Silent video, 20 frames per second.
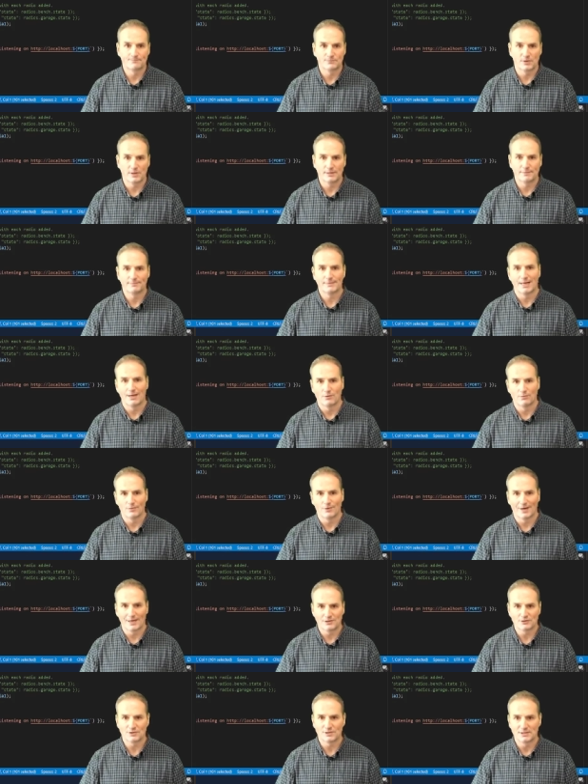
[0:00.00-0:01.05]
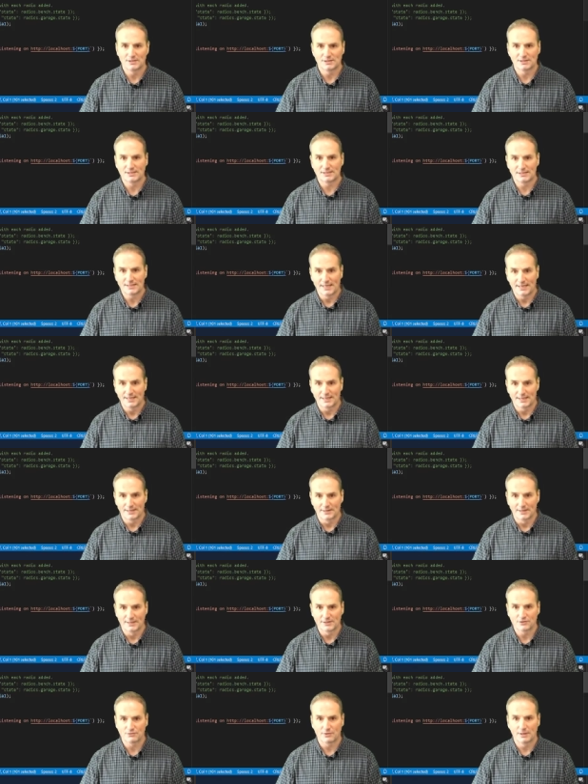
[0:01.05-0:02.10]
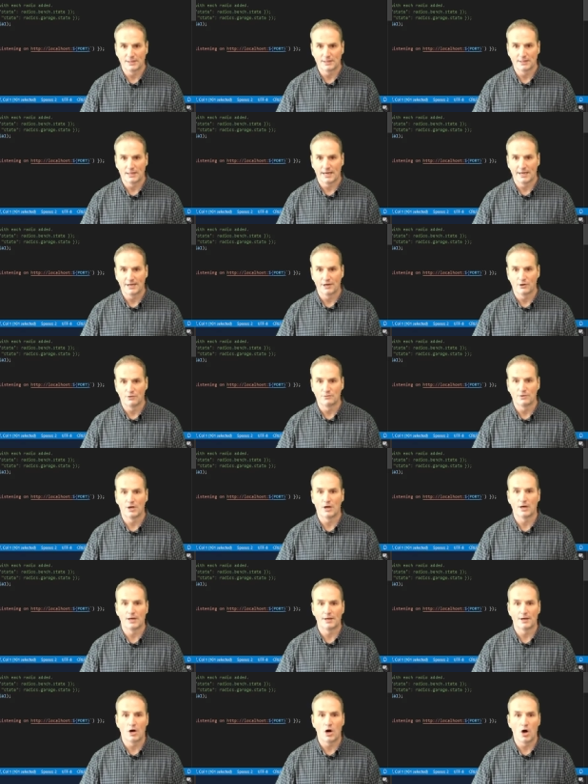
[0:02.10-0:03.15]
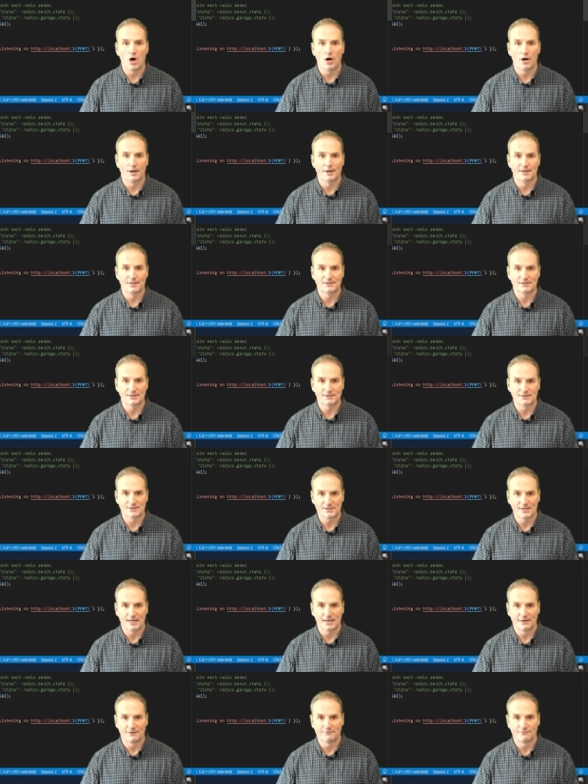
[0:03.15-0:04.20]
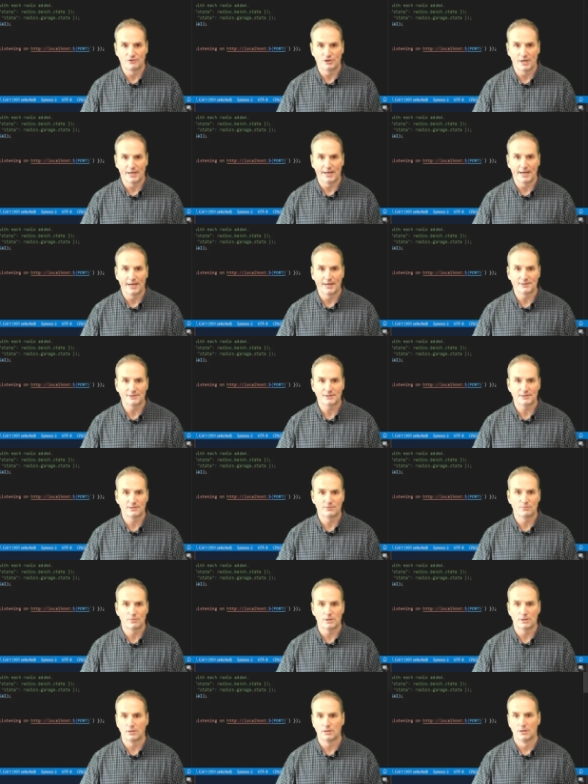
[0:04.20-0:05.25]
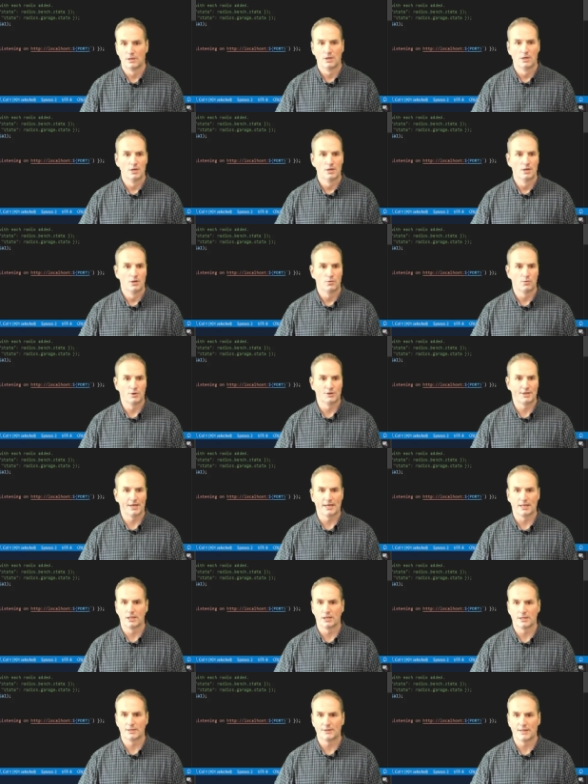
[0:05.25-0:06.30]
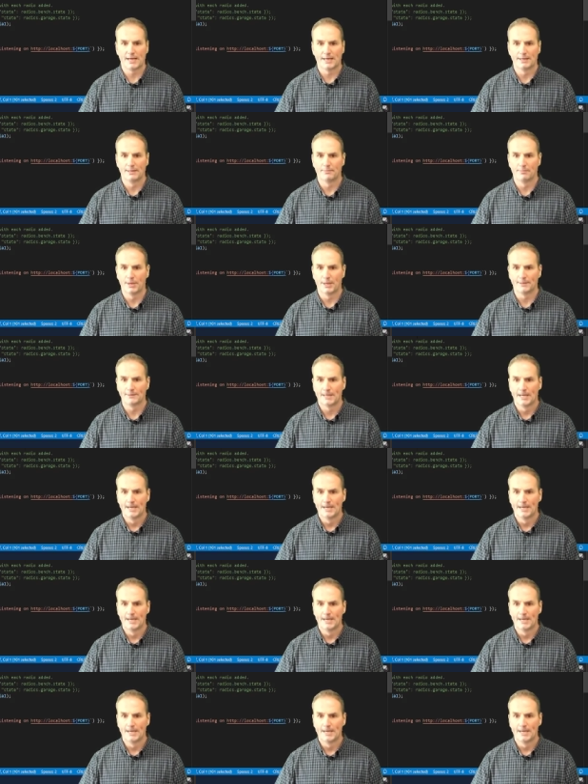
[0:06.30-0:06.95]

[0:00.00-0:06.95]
Right now we're actually sending this, right? io.on is inside of JS, and we'll take a look at that in a bit.